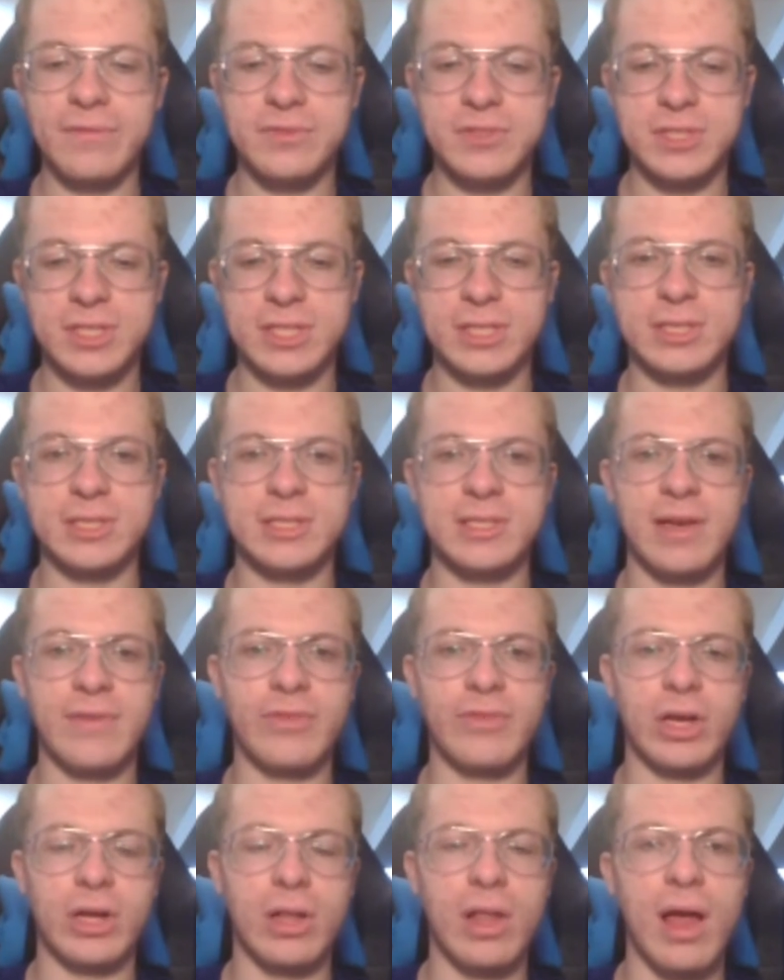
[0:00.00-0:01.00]
6,
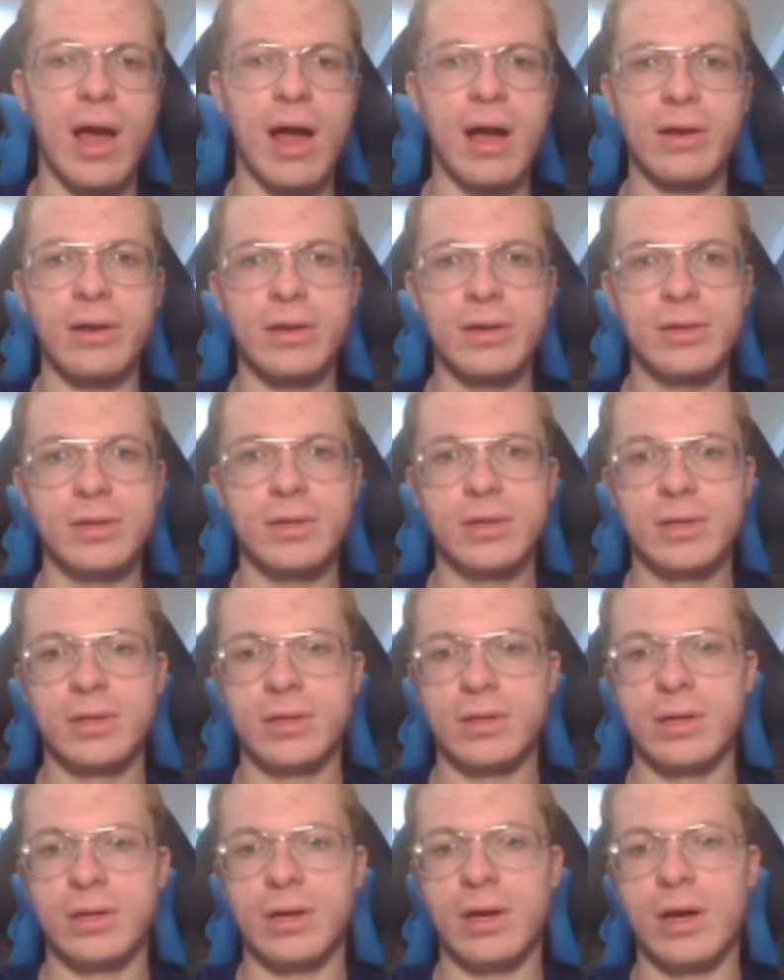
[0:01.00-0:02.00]
7 o'clock.
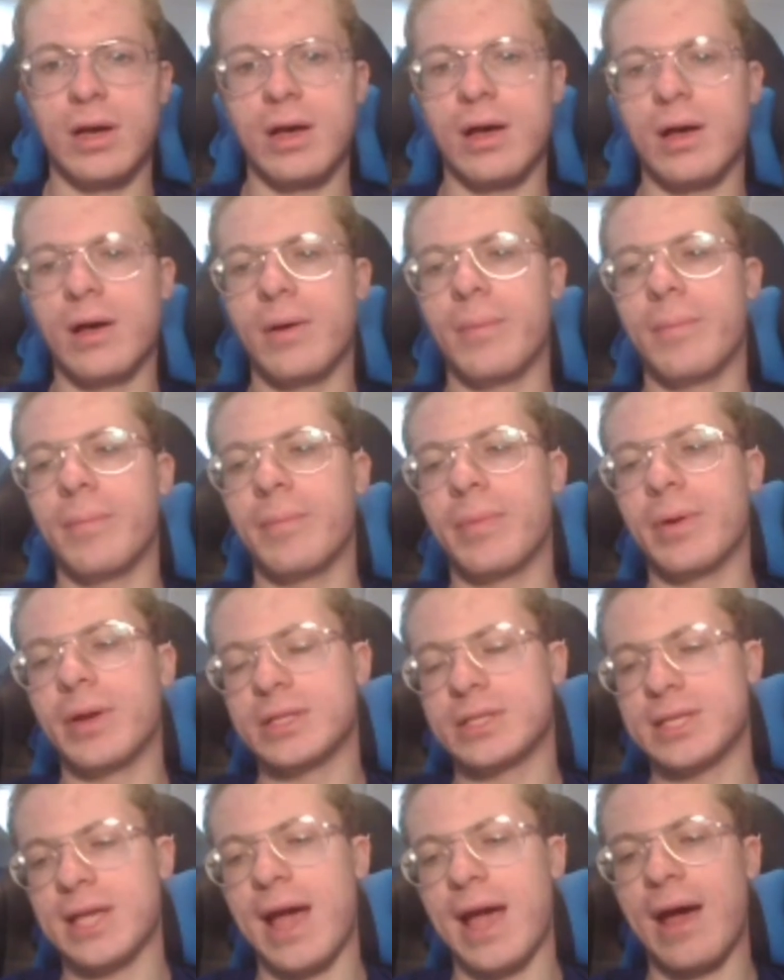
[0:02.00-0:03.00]
But
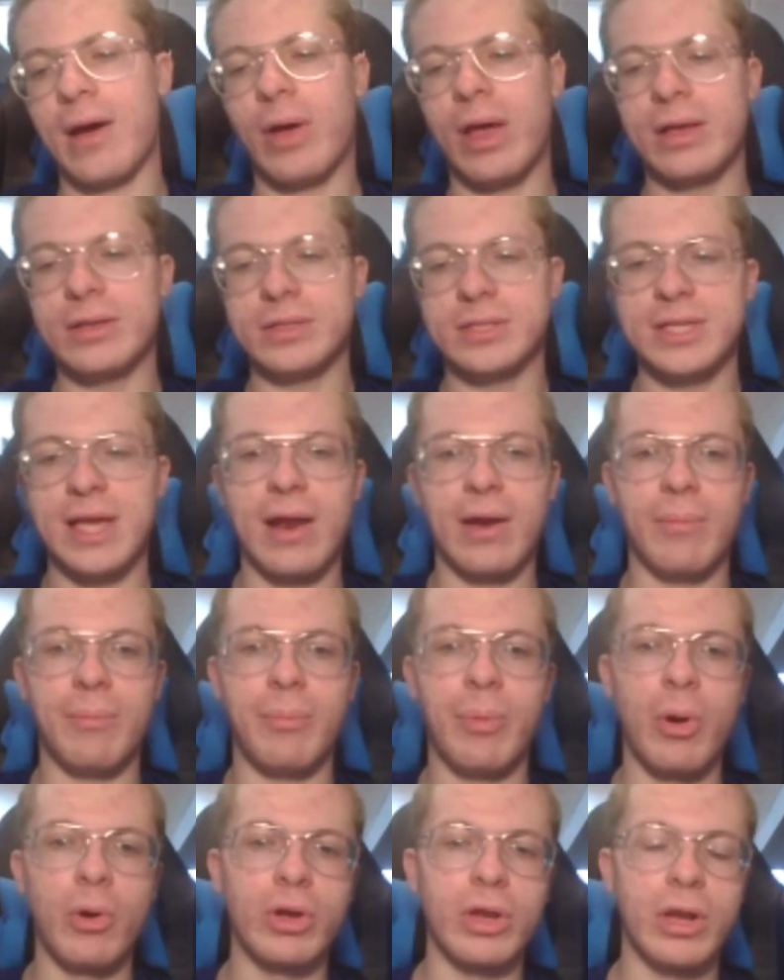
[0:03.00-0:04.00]
it's out
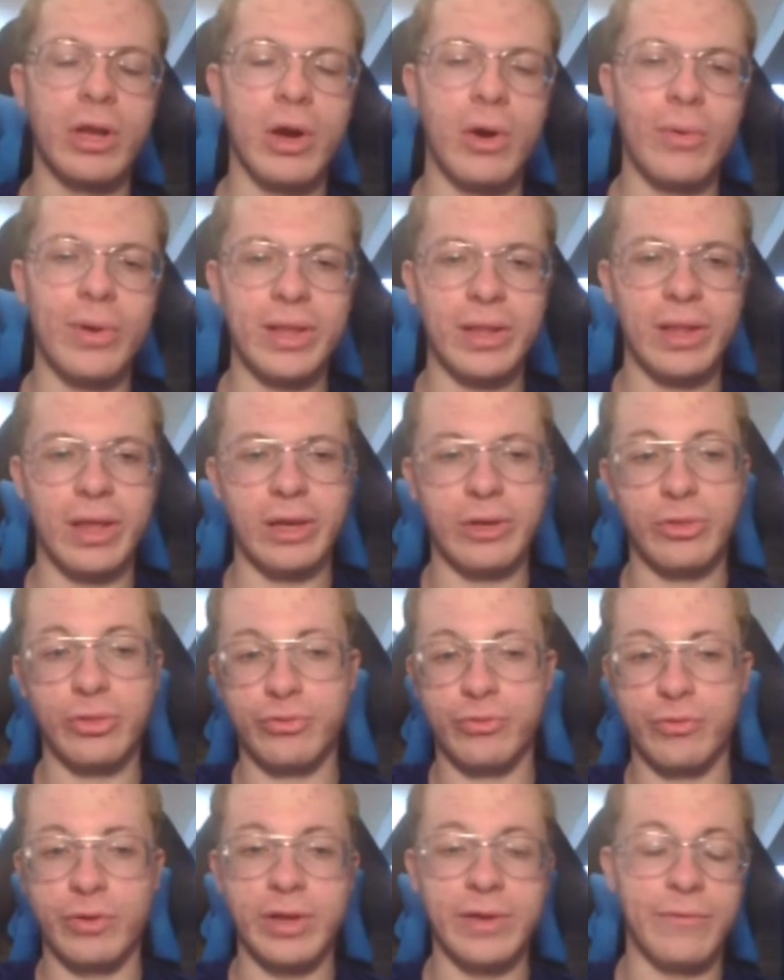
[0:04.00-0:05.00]
at Pocono at like
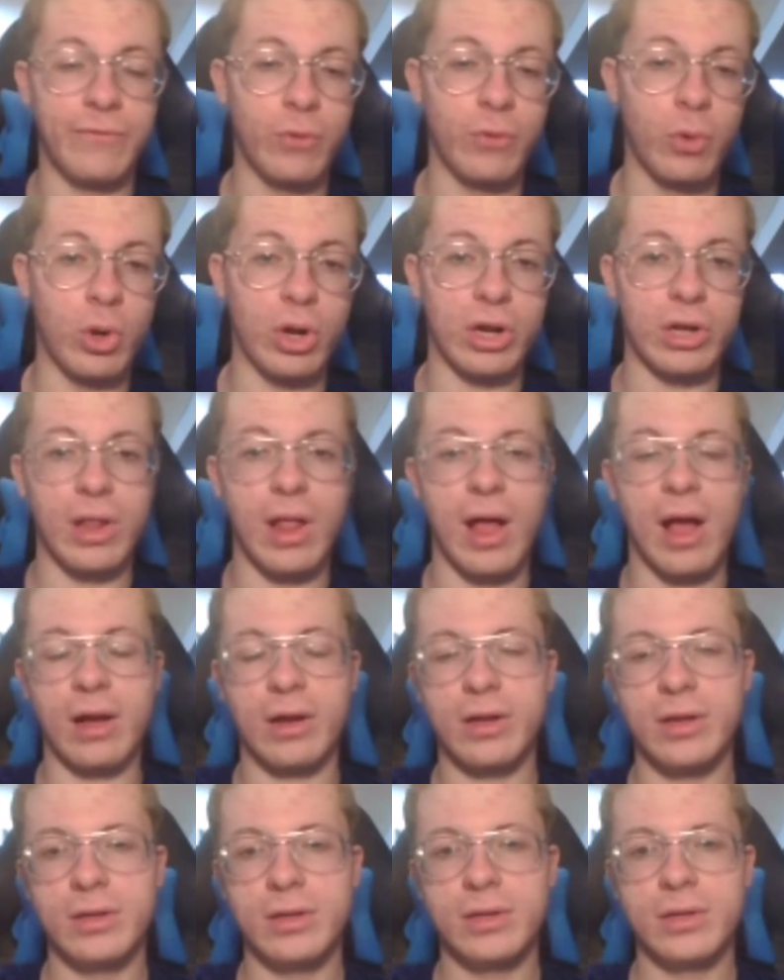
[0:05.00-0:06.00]
3, 4
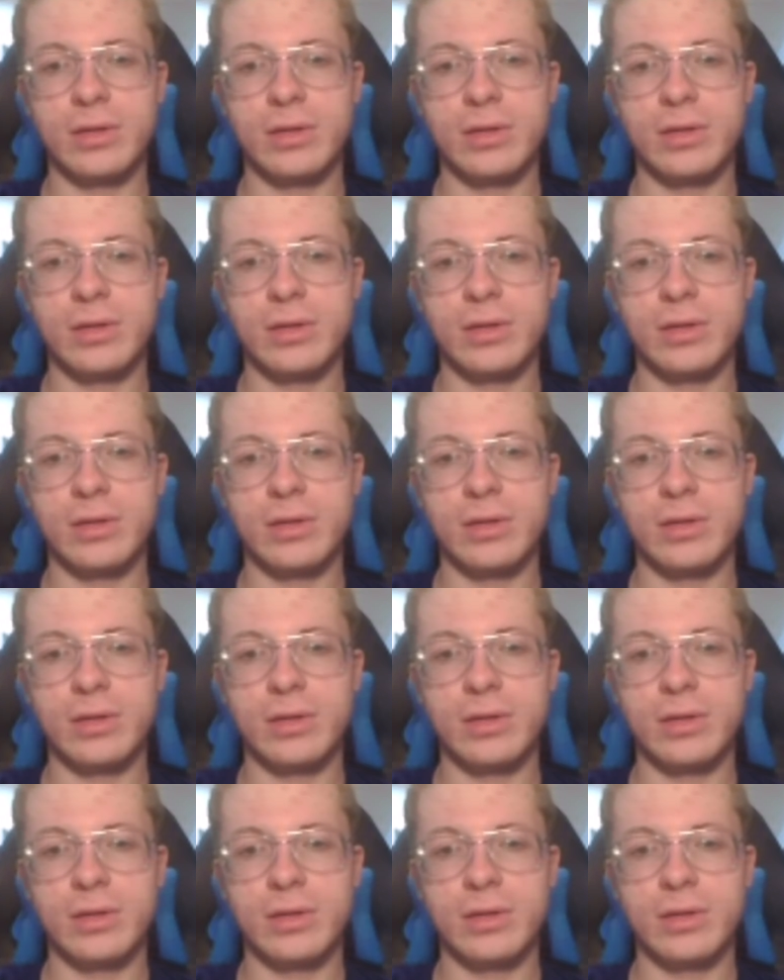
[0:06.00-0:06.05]
o'clock.